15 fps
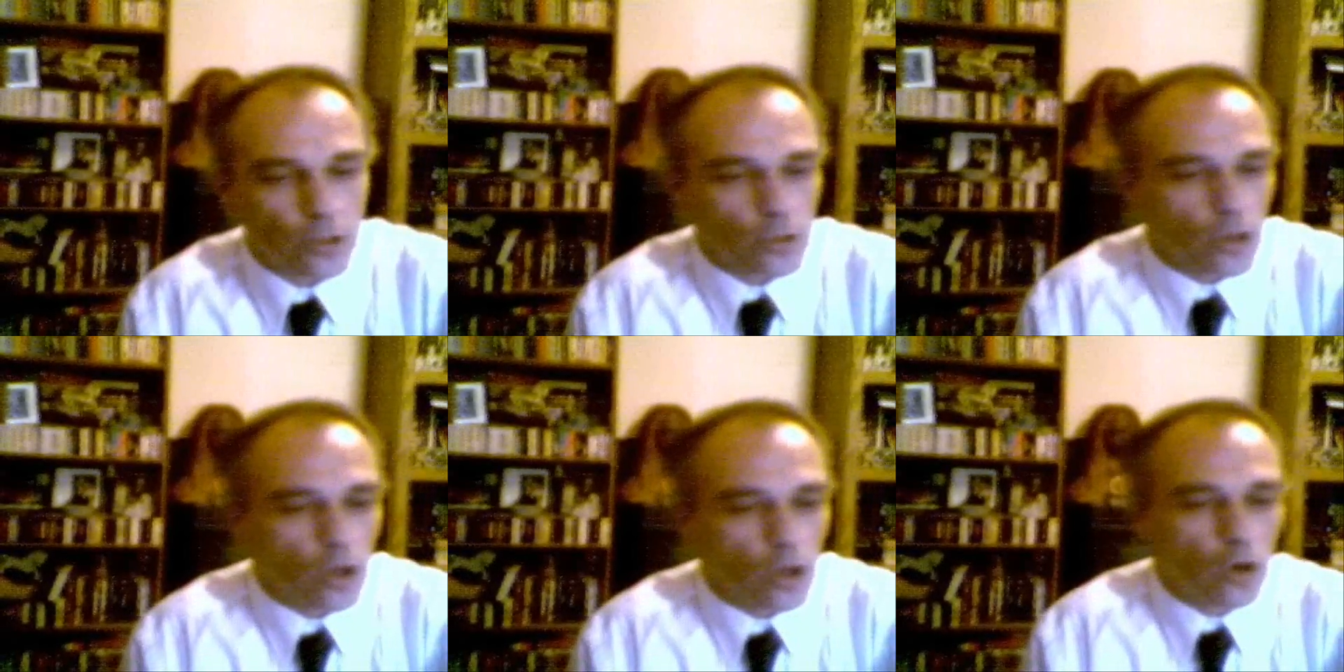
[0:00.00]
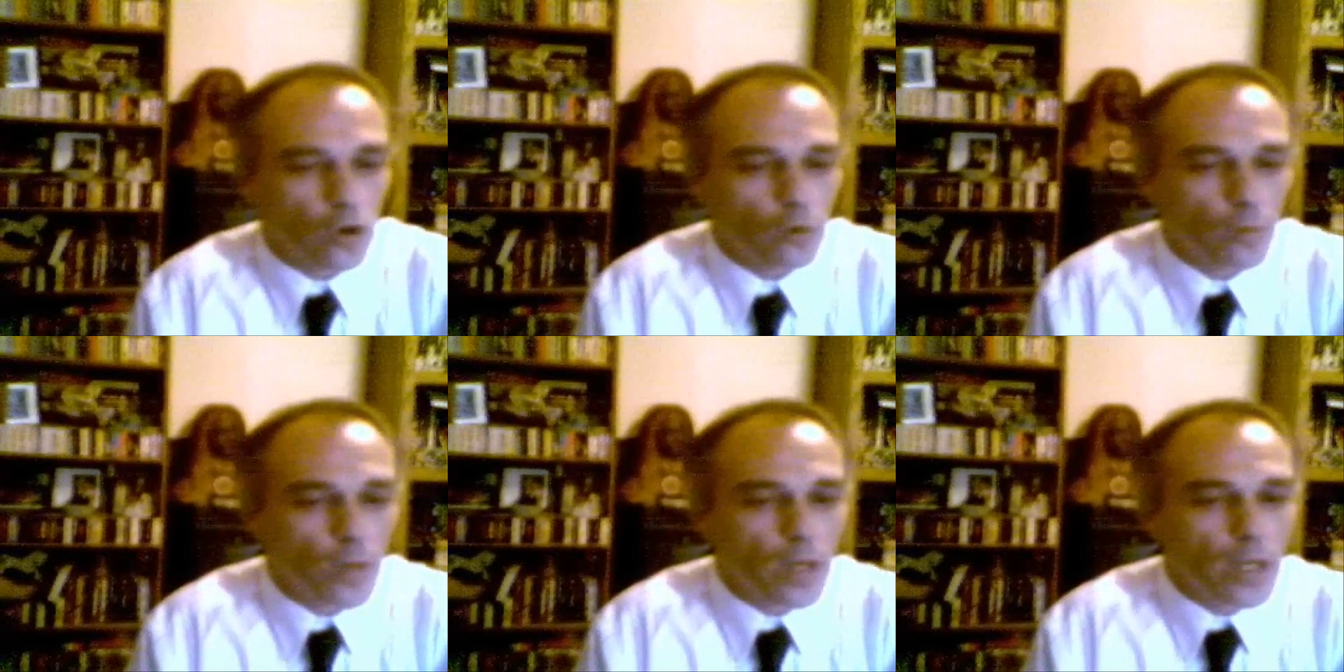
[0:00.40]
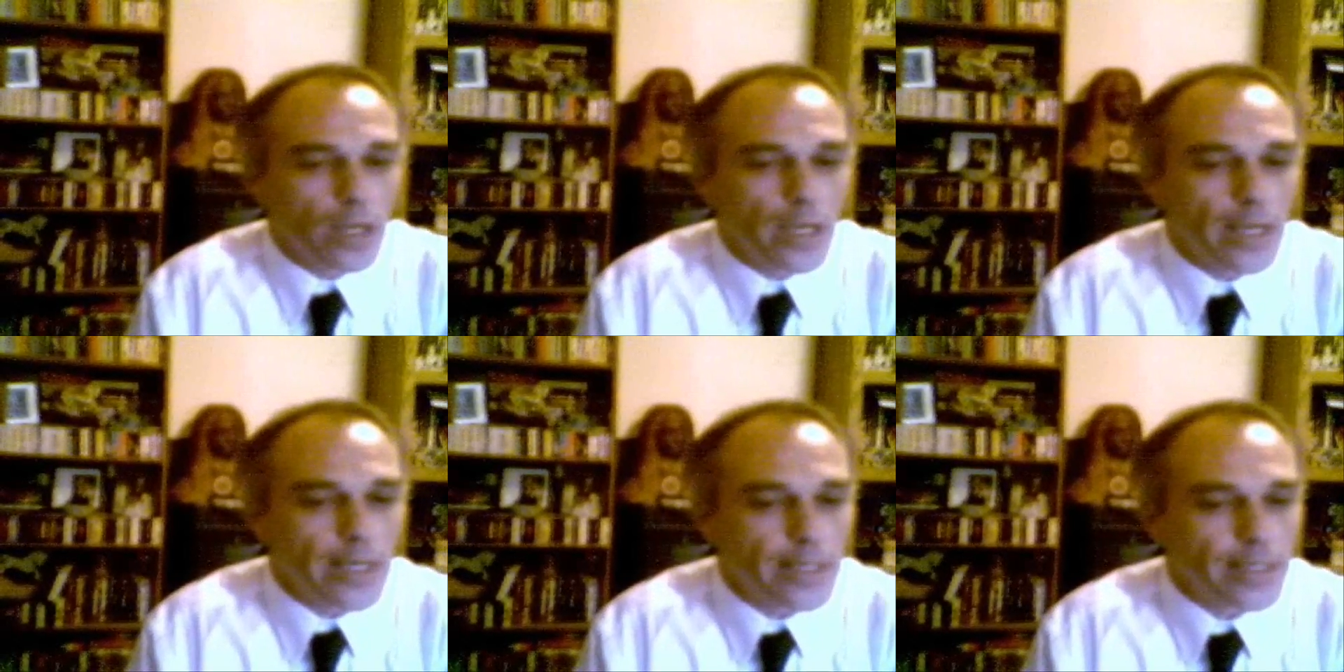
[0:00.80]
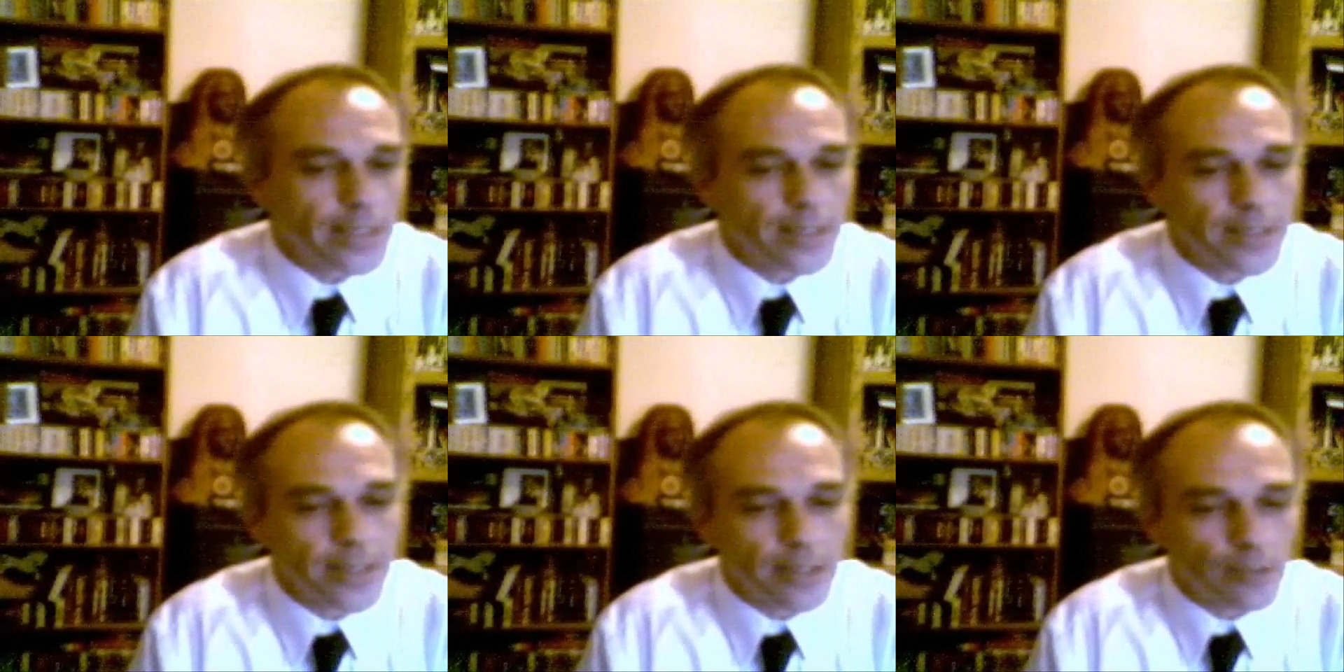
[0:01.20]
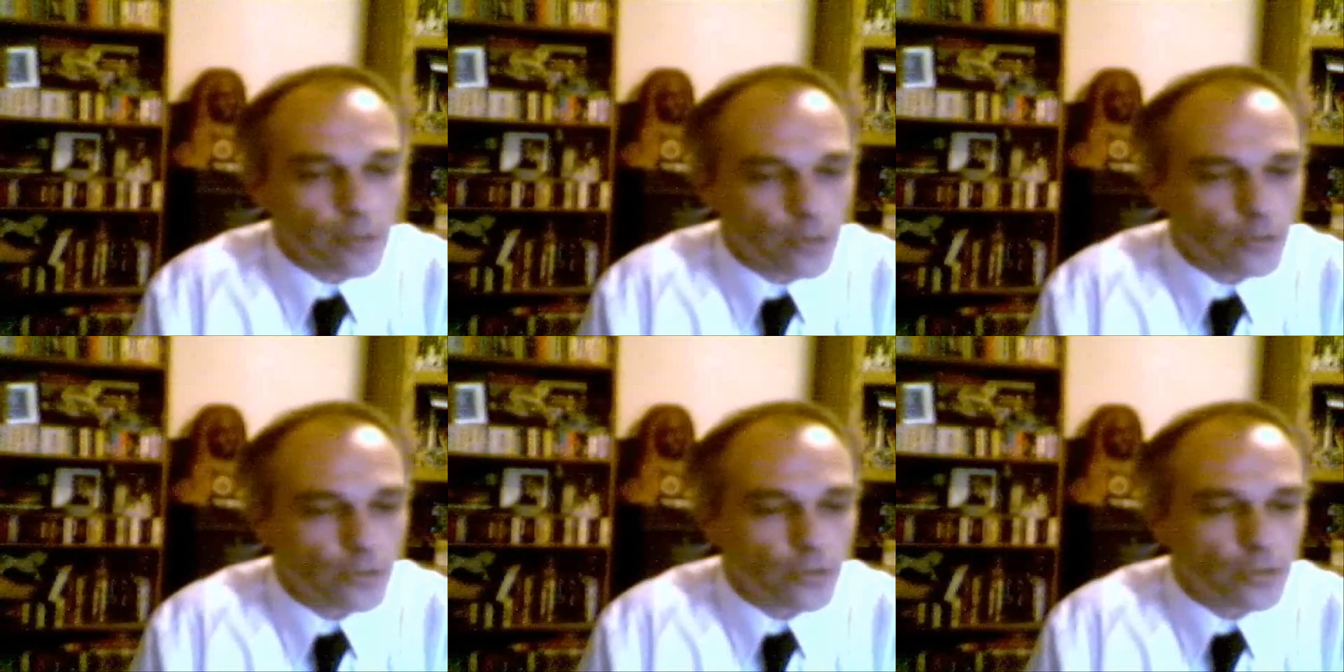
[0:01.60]
your home, and
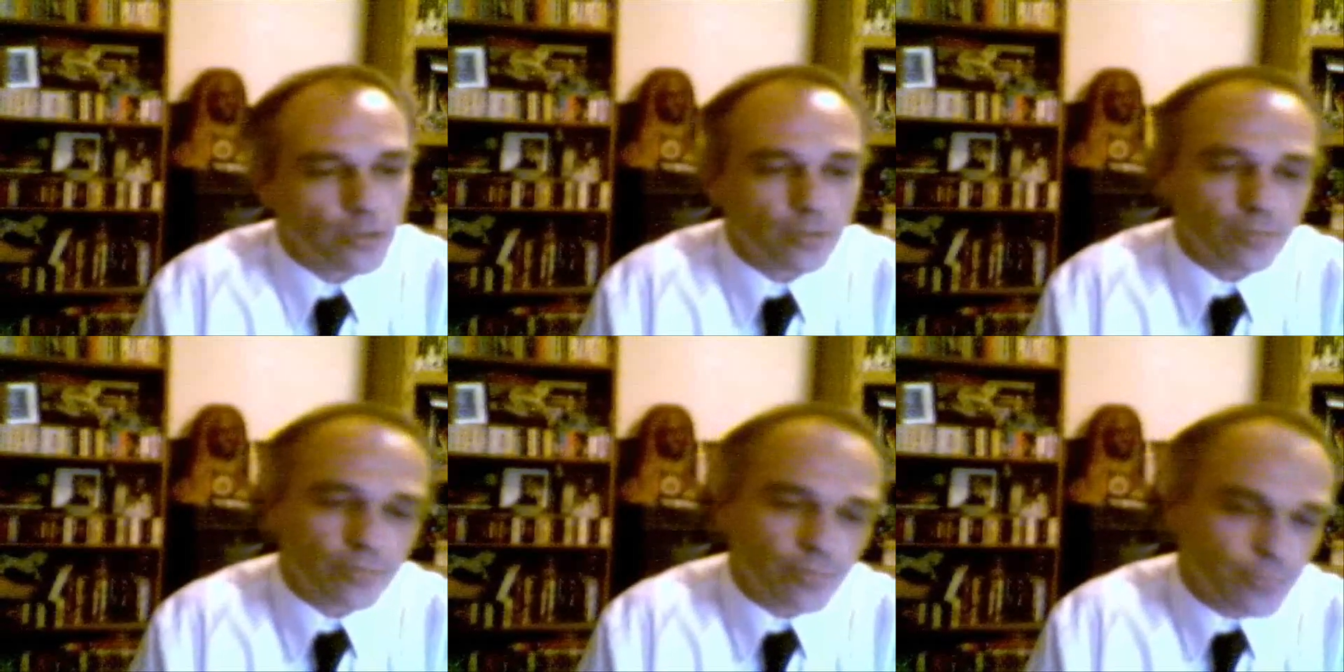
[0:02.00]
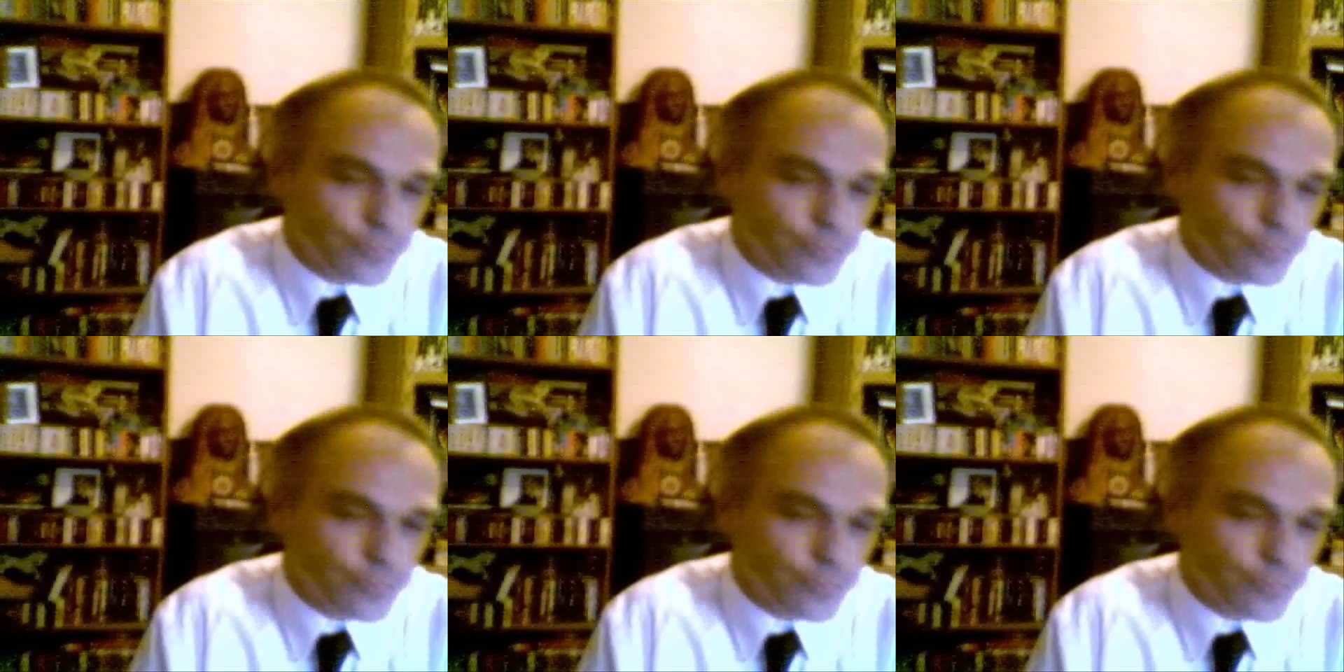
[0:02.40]
it could,